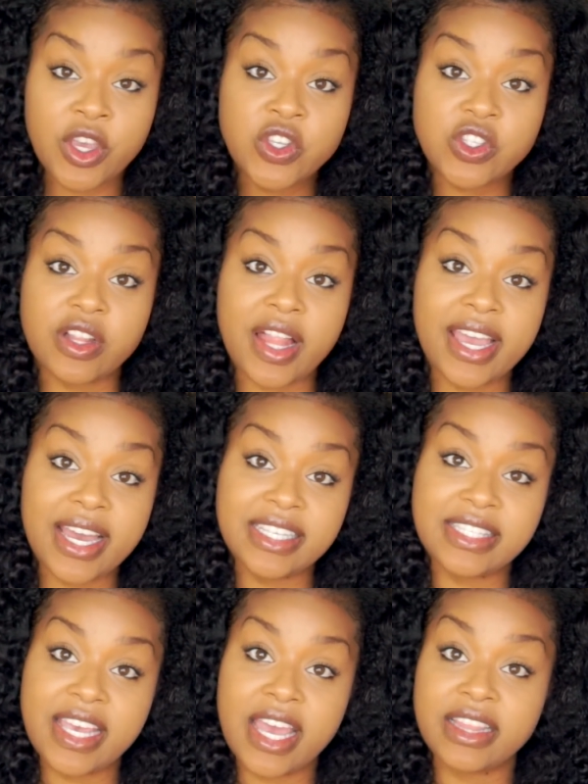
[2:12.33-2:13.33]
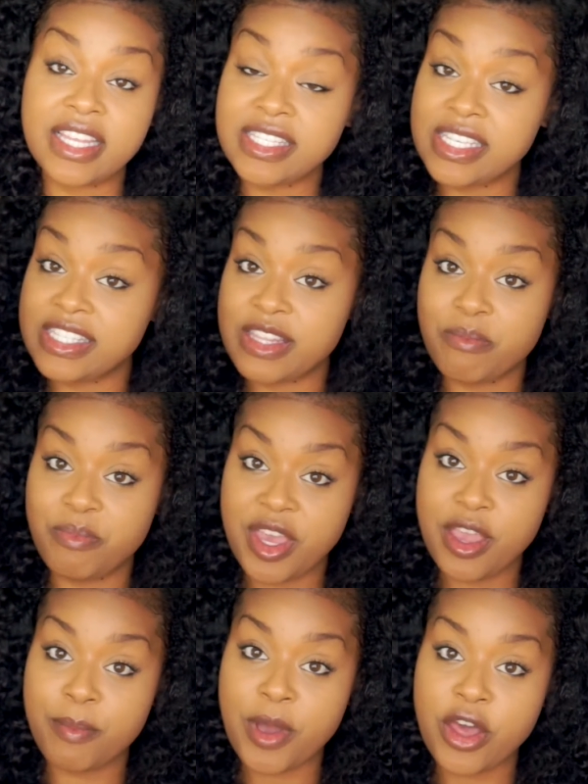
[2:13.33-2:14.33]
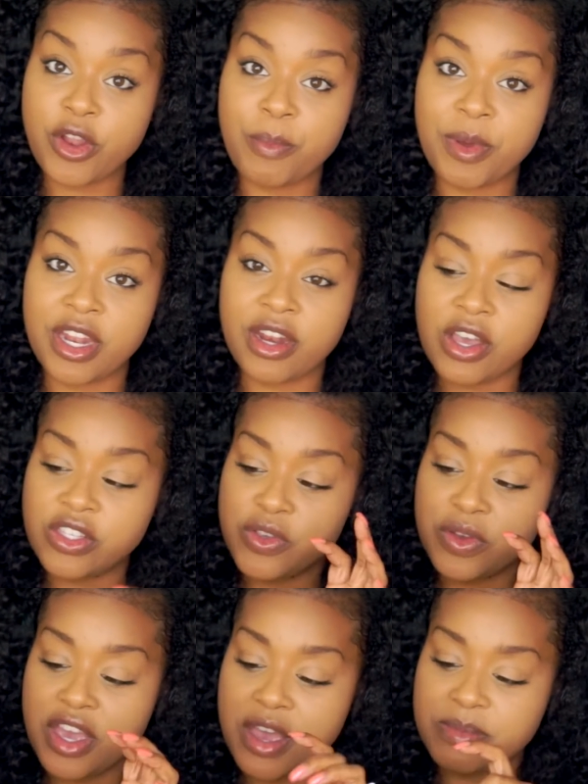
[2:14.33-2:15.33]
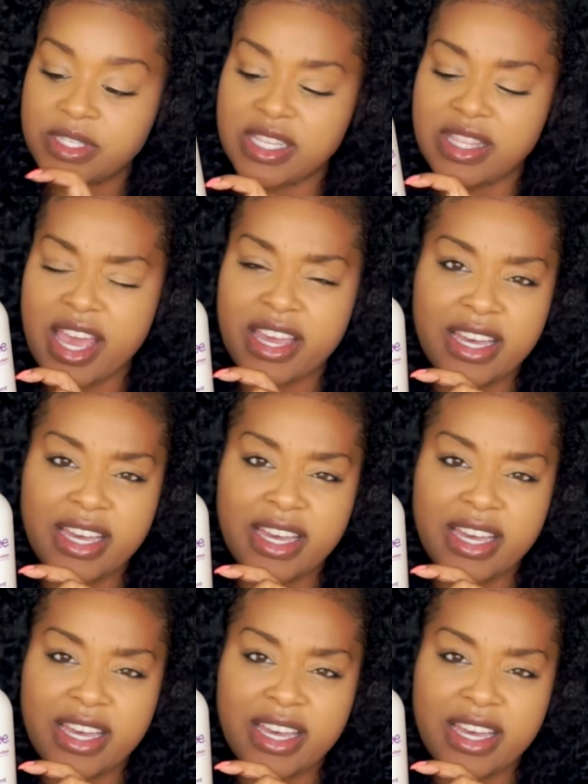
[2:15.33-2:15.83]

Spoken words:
So like I said, this is the big bottle, but it also comes in